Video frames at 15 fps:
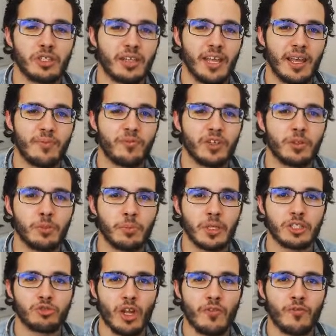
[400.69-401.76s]
Game Freak would be
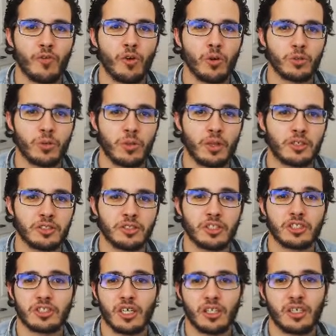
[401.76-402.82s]
straightforward with us and
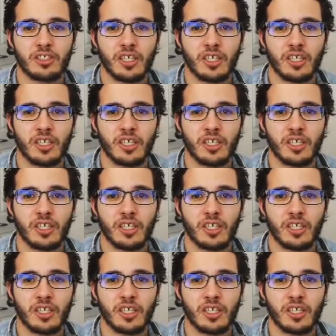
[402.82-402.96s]
just tell us,